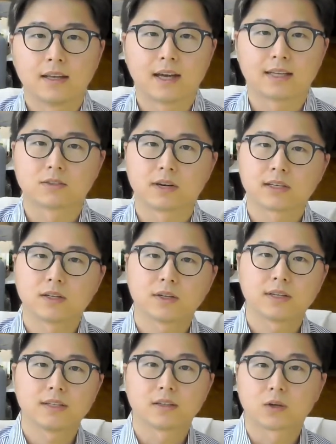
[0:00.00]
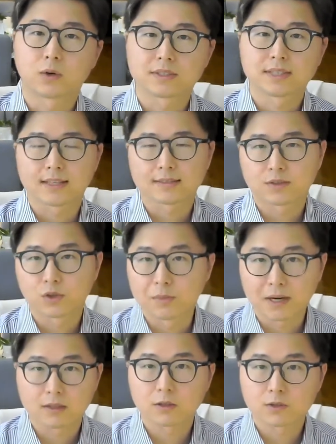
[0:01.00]
As Greg noted, the course has two
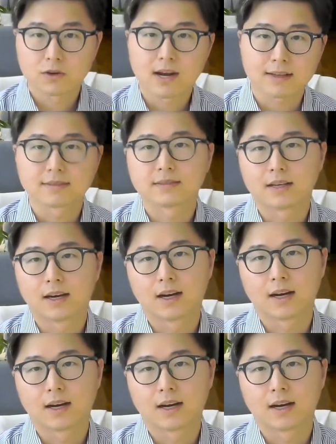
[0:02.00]
parallel tracks,